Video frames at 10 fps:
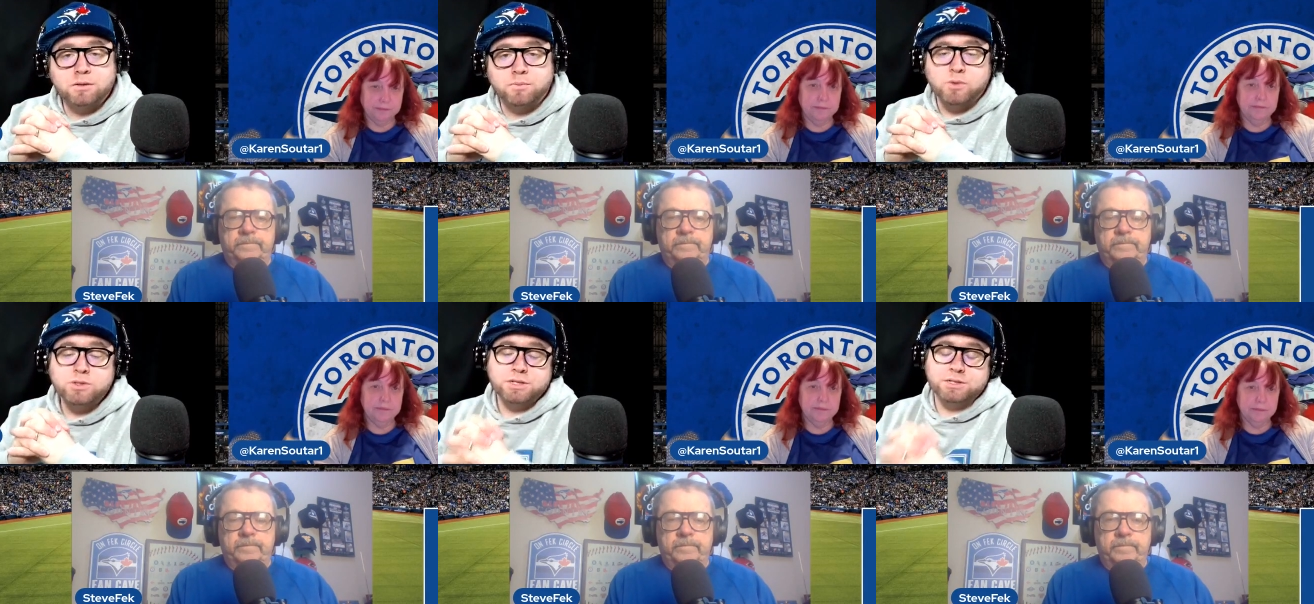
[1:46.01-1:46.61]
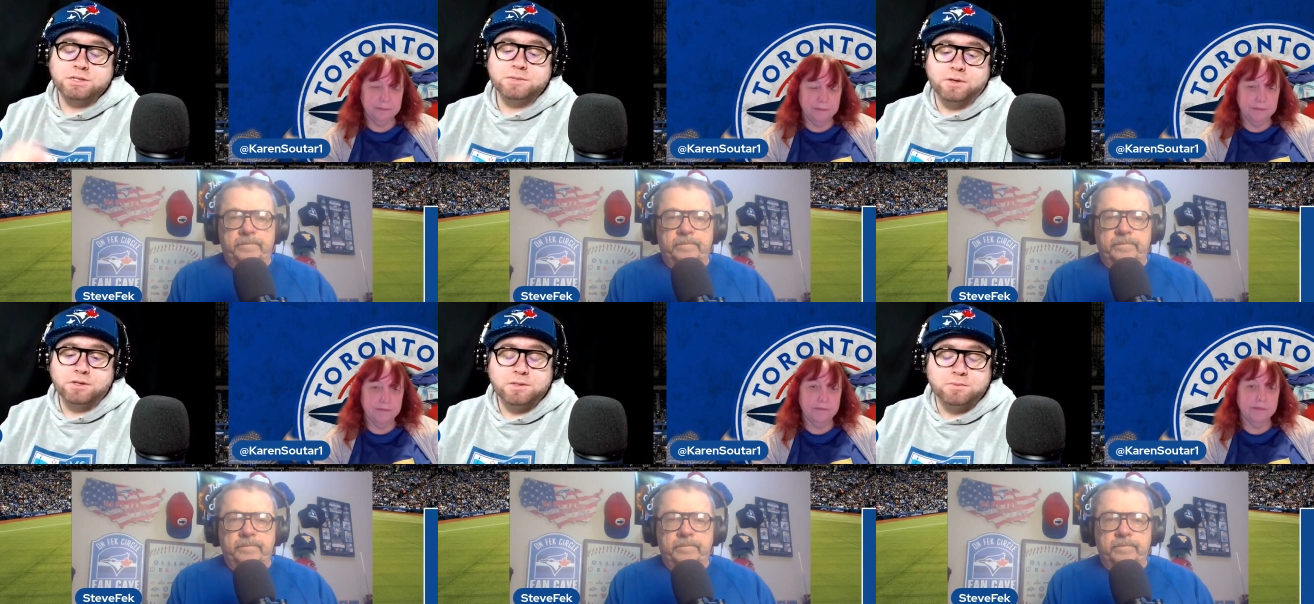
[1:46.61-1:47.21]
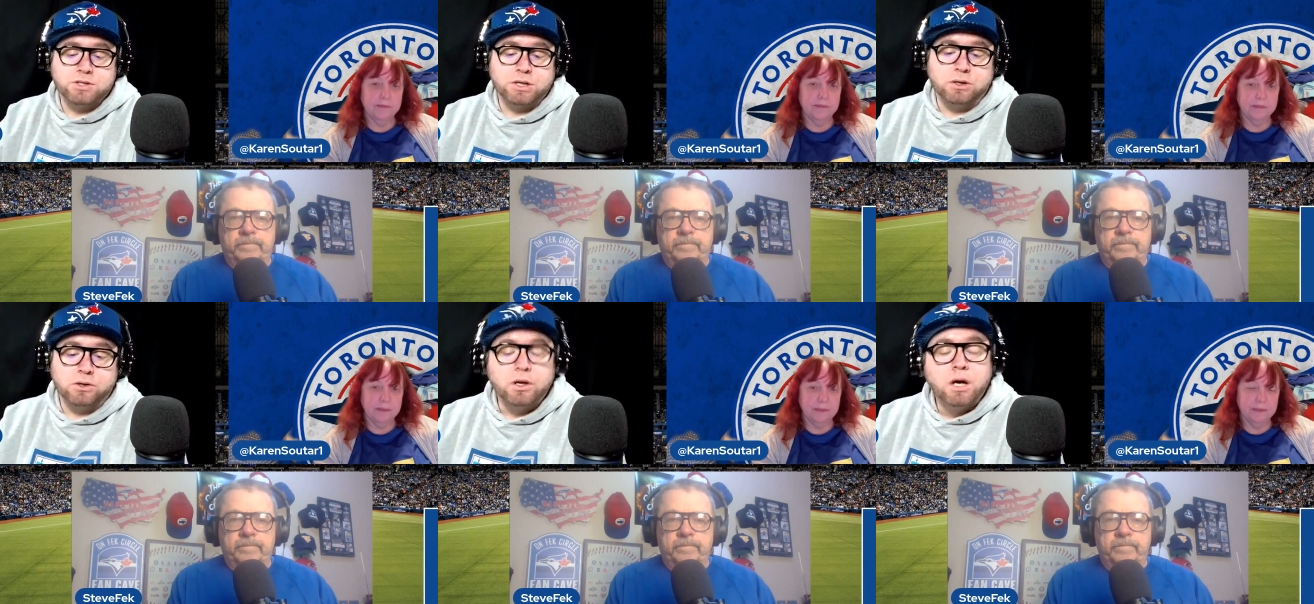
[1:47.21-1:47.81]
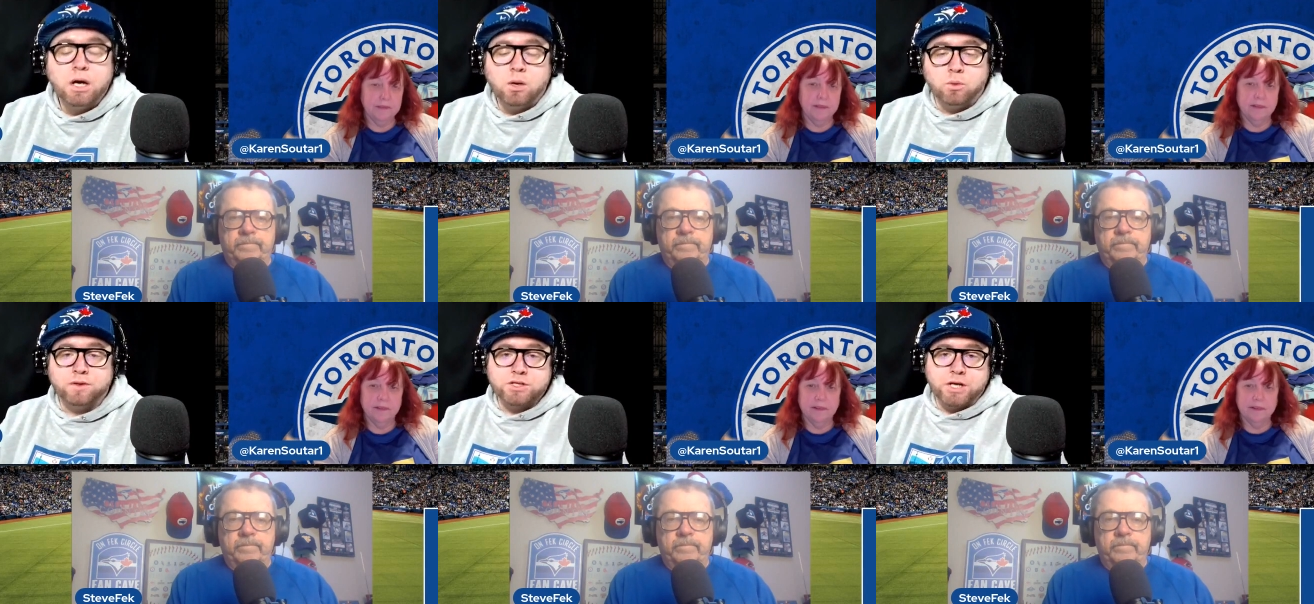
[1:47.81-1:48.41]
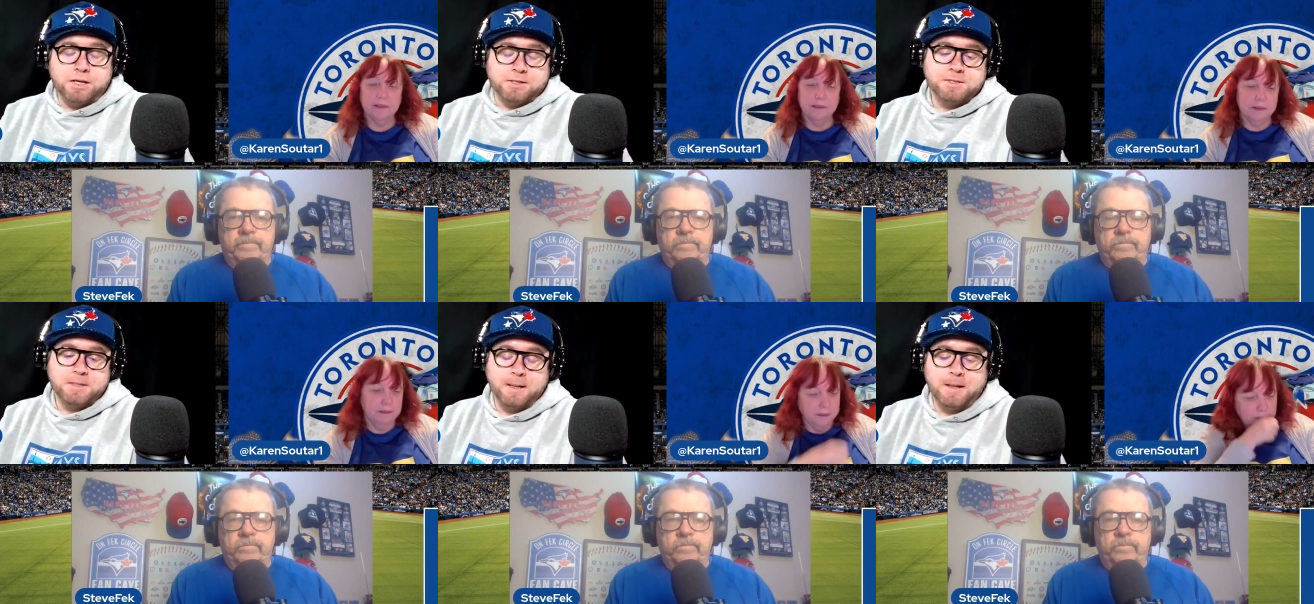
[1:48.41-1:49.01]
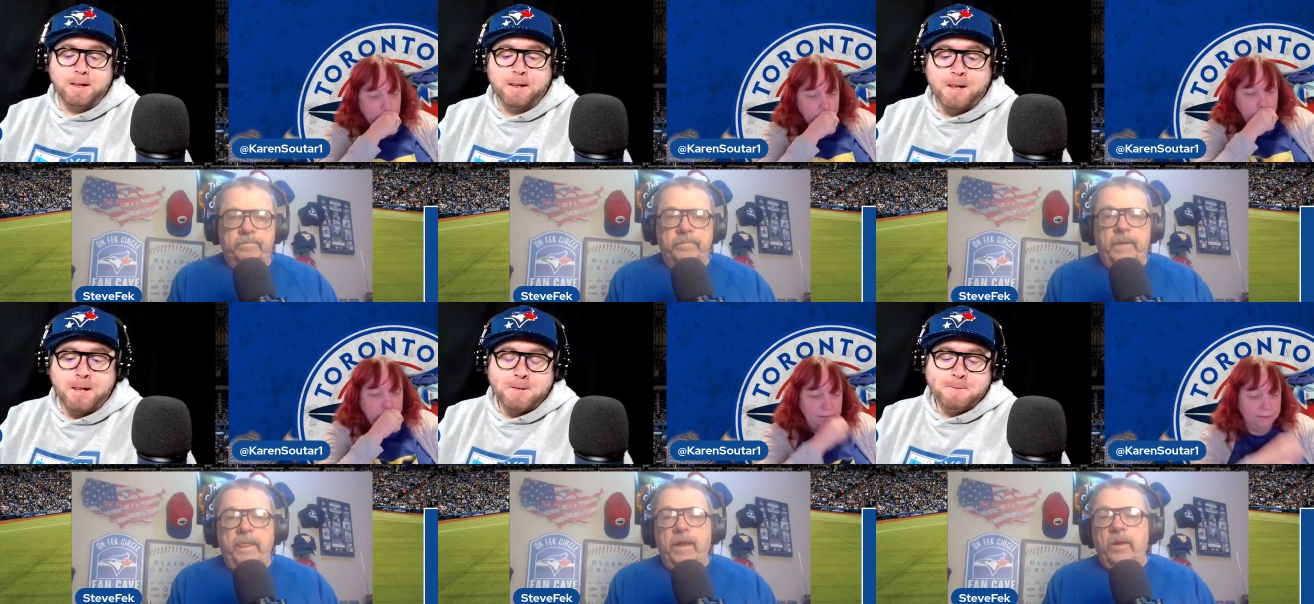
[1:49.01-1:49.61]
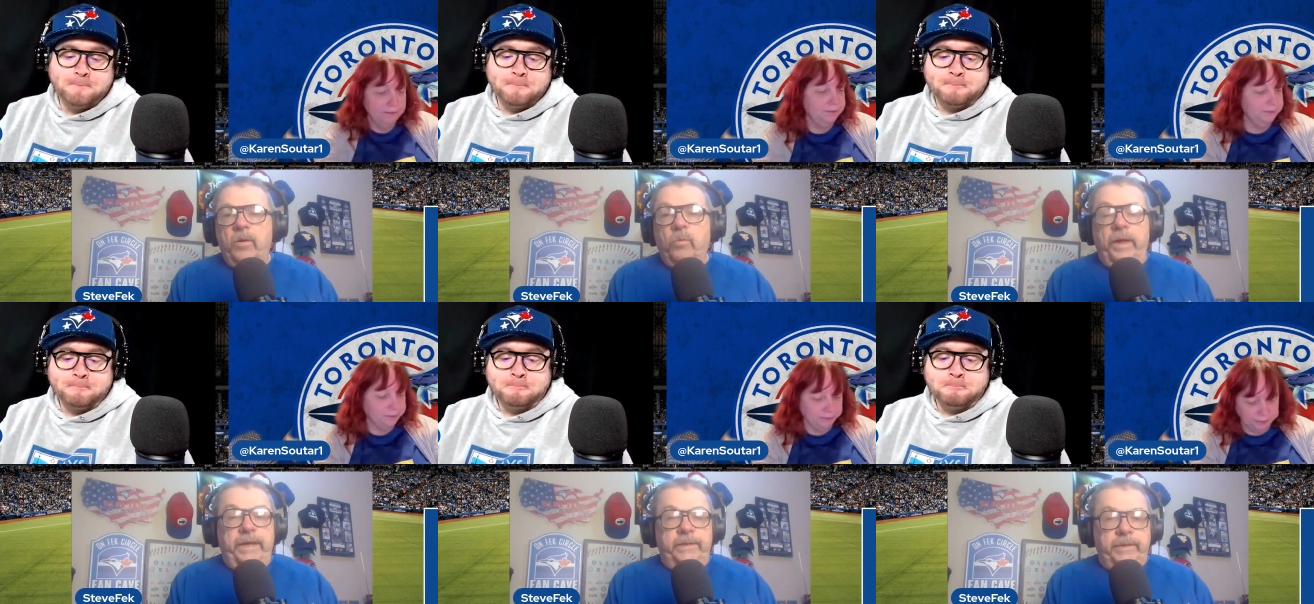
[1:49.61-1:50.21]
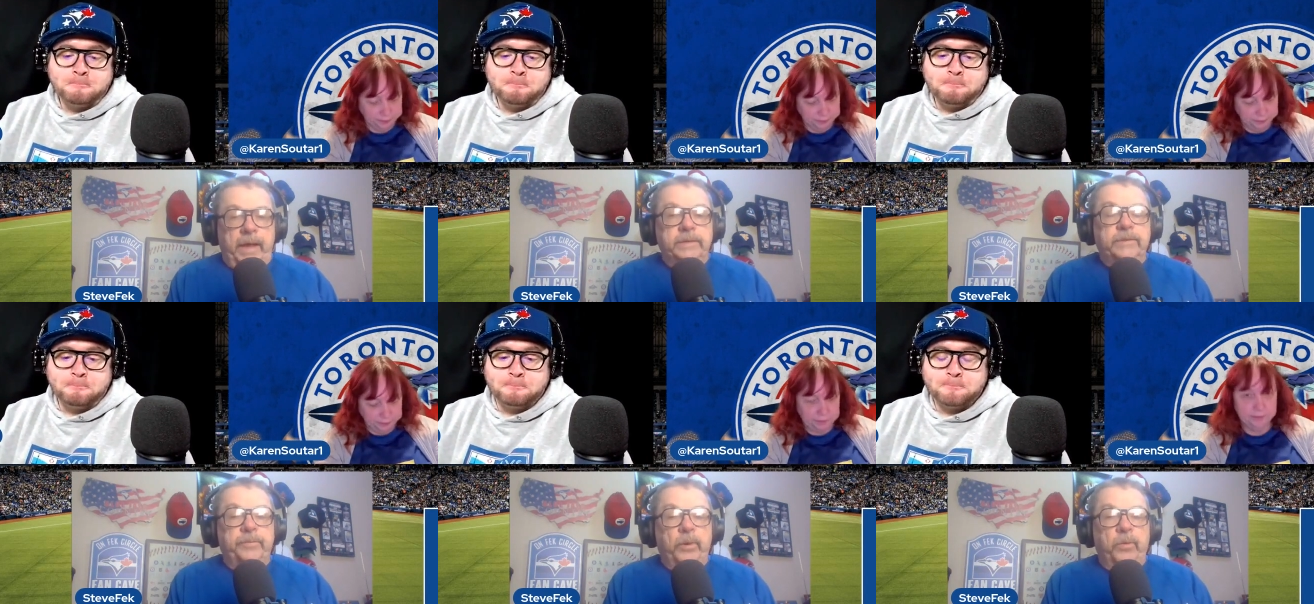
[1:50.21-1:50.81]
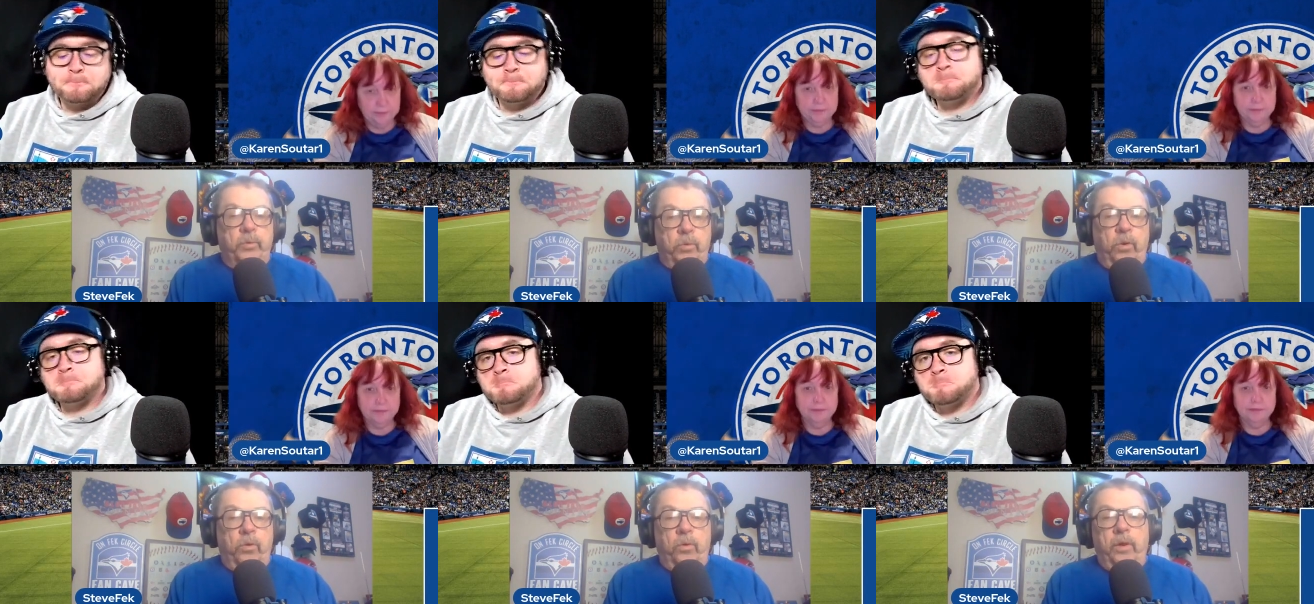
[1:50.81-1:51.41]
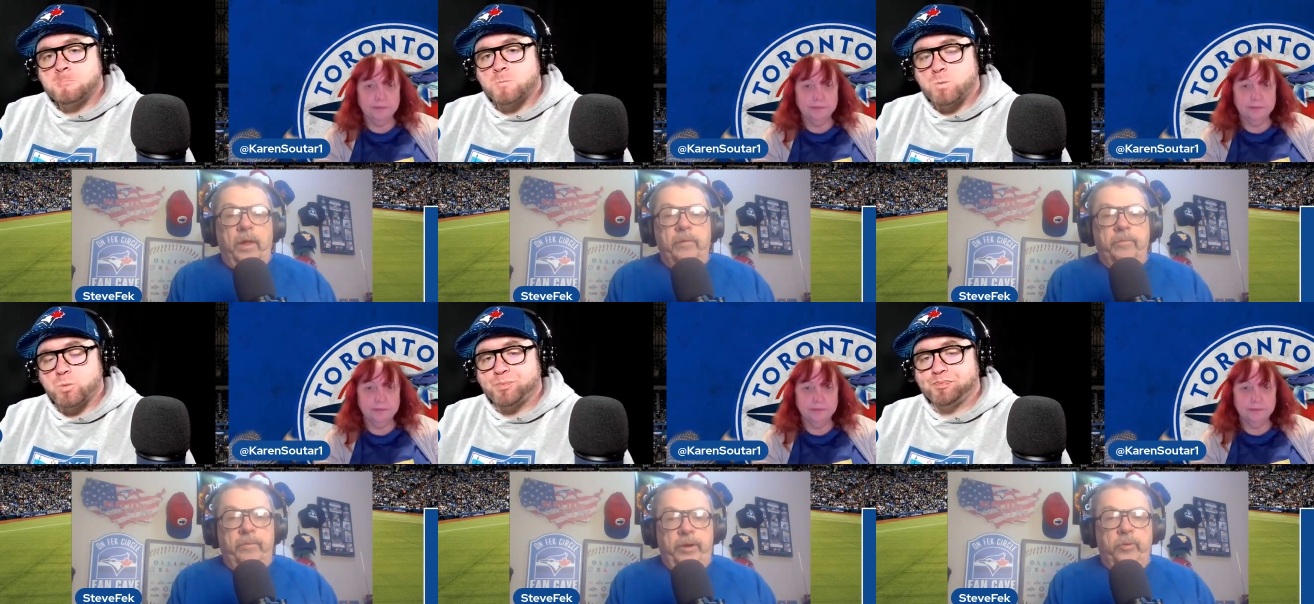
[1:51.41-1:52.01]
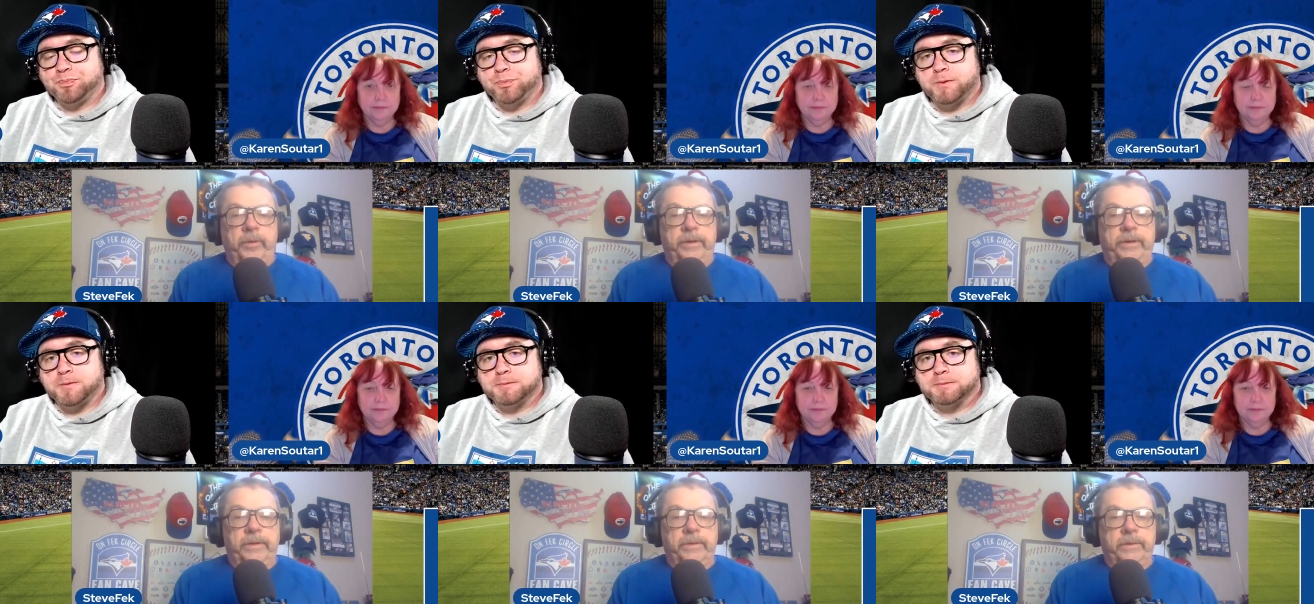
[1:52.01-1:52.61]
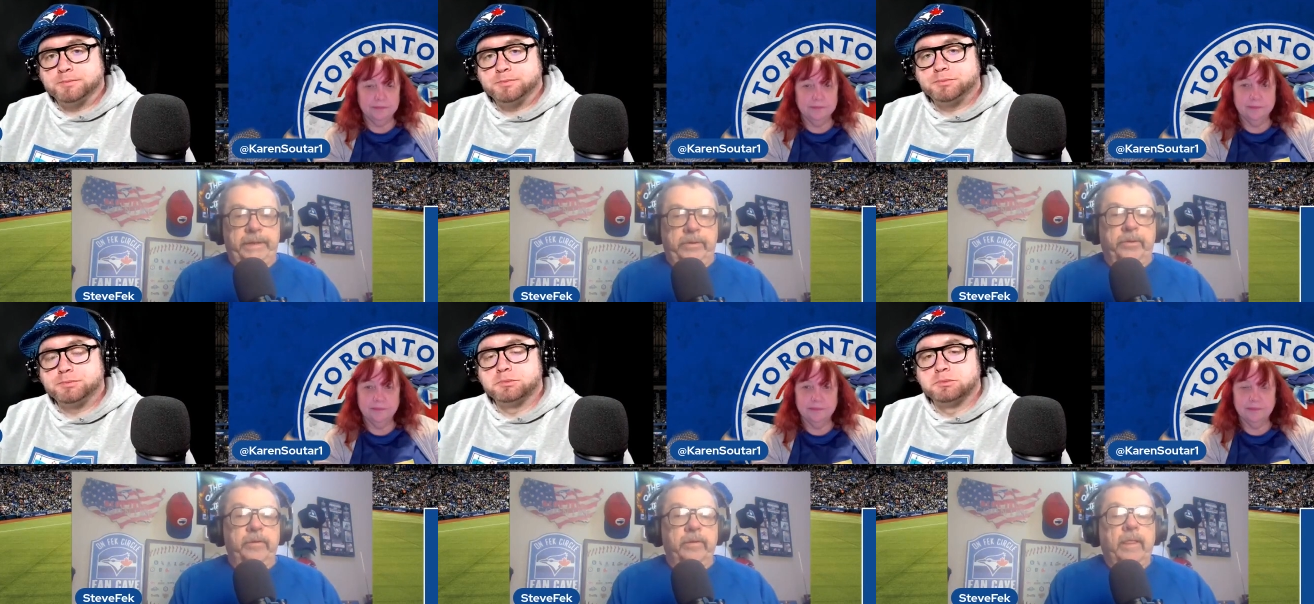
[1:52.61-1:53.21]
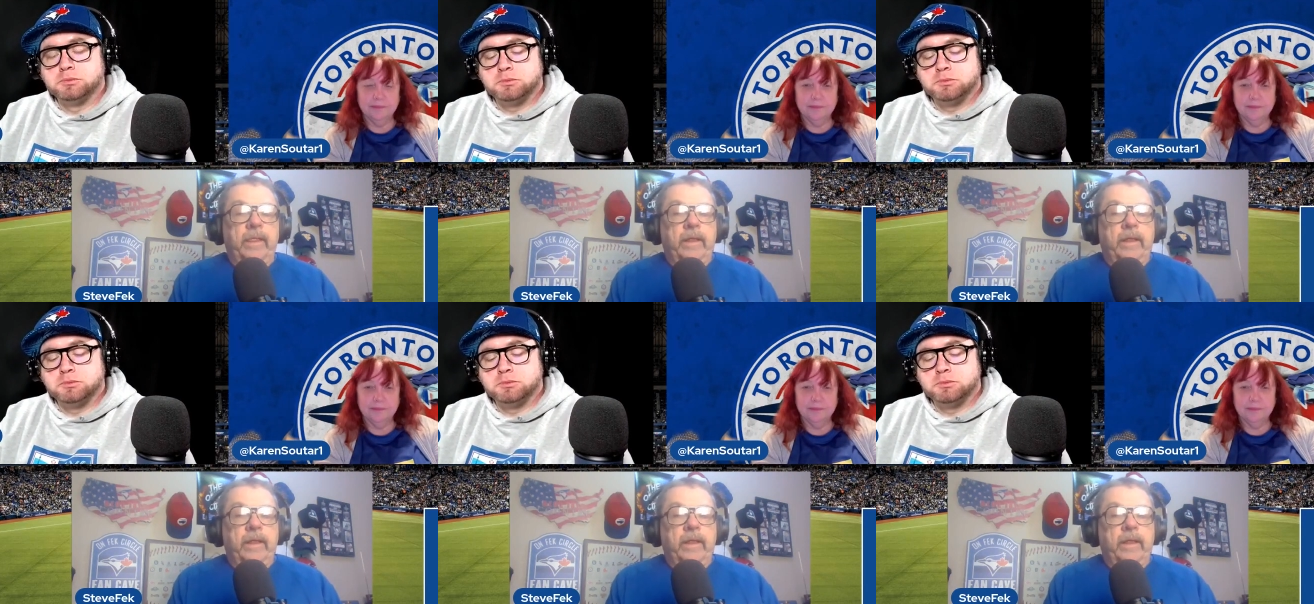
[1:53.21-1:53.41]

Speaker 1: postseason experience in particular, with the Giants?
Speaker 2: Well, he does fill the role of veteran leader.